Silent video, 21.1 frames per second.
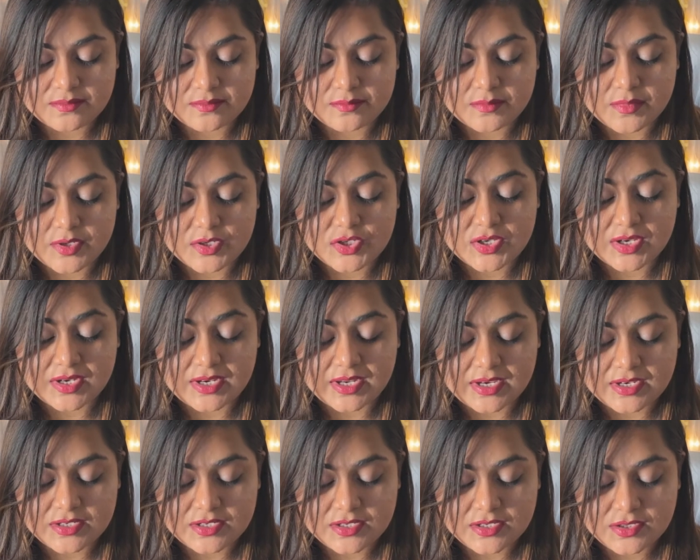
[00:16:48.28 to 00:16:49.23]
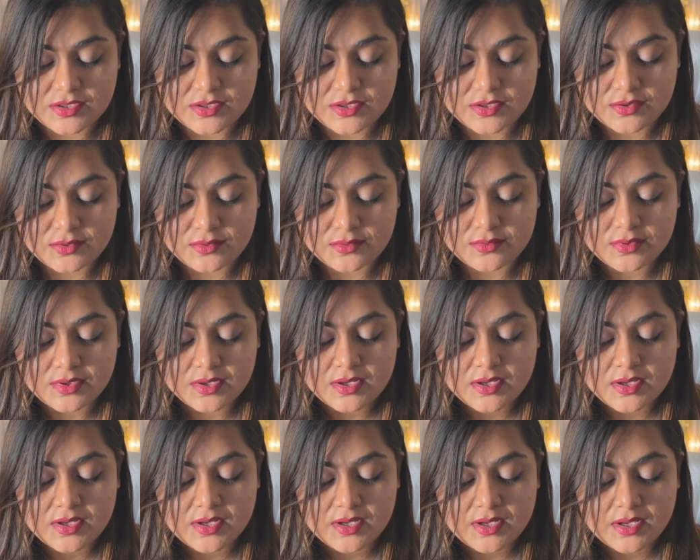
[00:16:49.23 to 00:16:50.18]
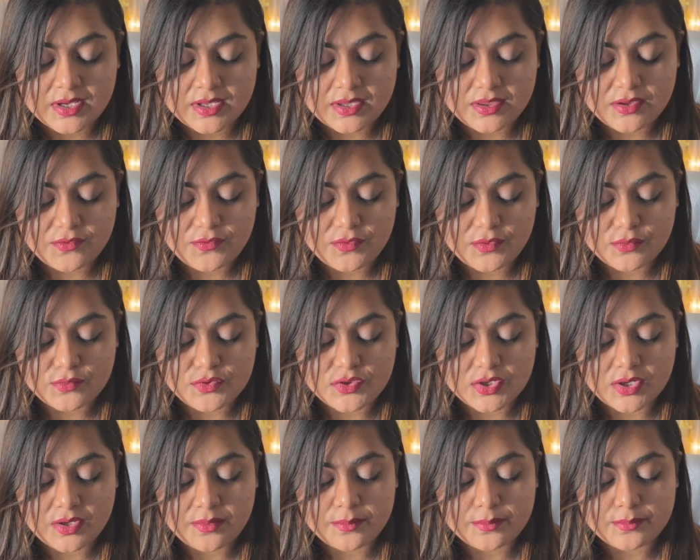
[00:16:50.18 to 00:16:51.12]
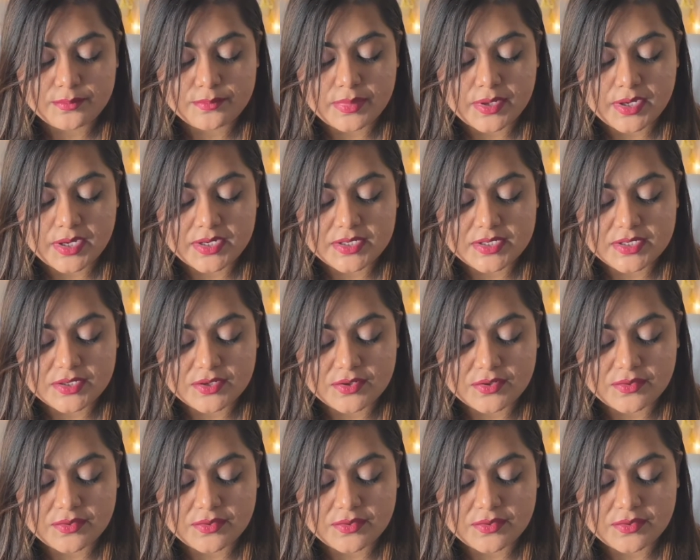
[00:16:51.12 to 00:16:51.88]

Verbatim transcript: much connected to you in the future, but